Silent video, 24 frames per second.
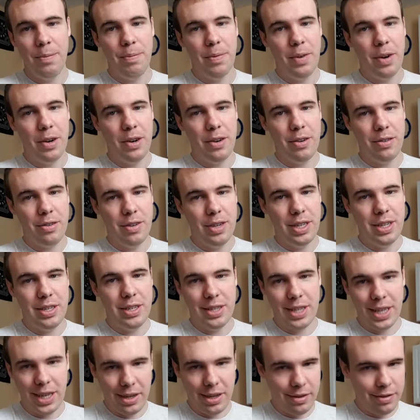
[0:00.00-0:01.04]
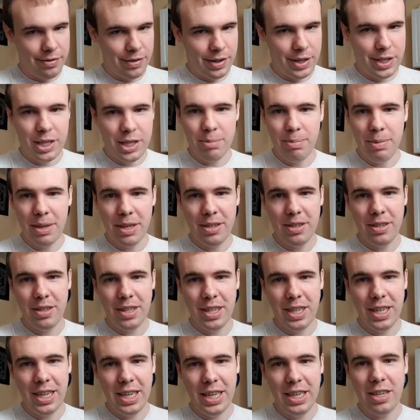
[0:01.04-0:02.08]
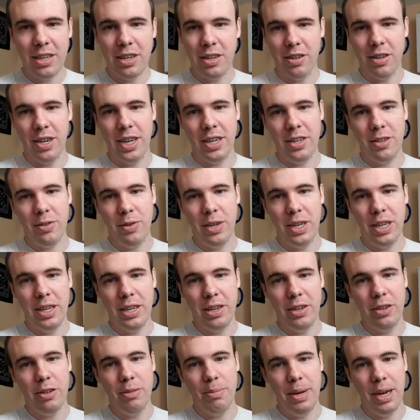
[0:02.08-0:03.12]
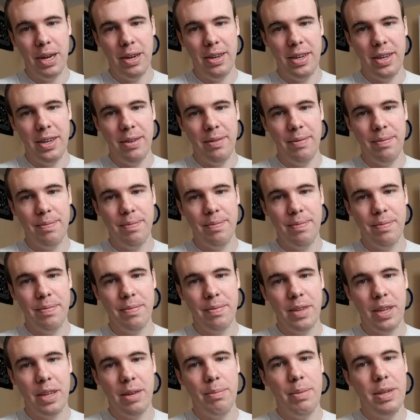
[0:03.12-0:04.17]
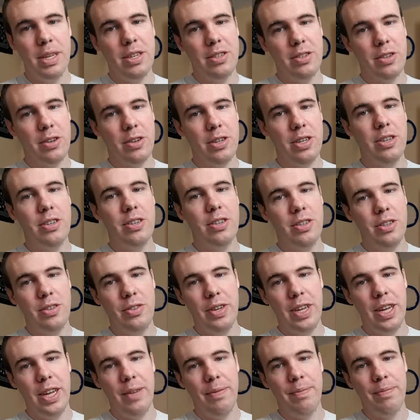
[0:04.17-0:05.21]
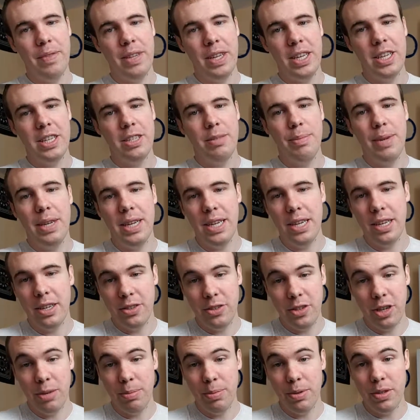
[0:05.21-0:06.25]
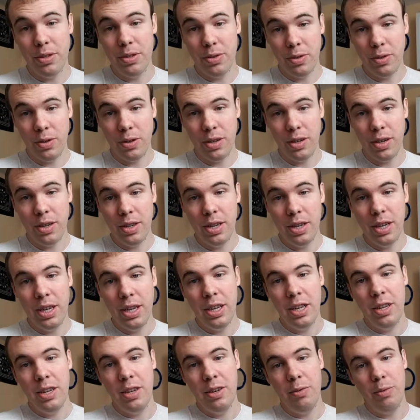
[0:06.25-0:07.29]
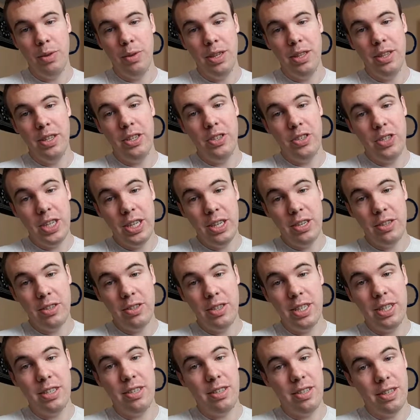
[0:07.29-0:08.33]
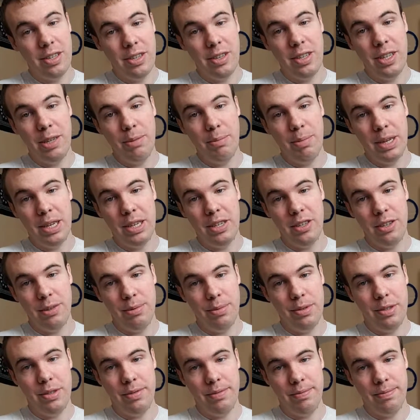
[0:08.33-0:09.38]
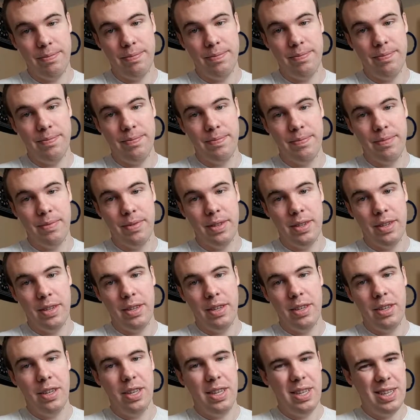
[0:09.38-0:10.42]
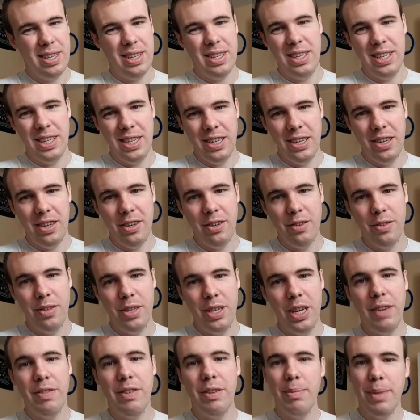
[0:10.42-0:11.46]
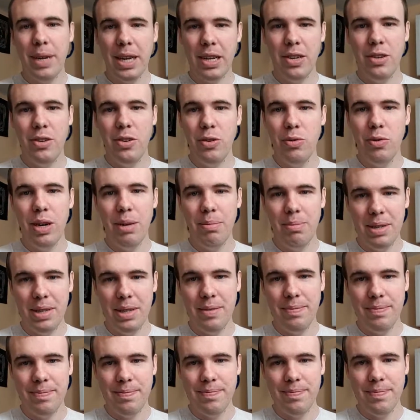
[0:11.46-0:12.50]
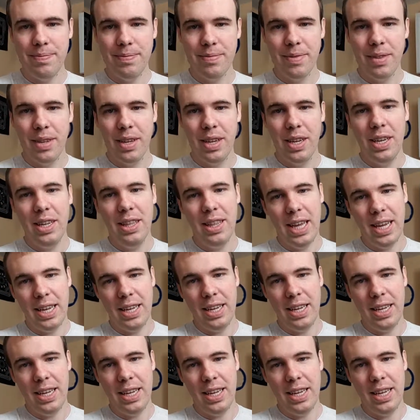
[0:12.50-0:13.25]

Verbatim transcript: are is like a fundamentally incorrect way to go about it because all you're doing is making a sharper sword when the shield is literally impenetrable. Uh, you know, you have to make a new weapon in that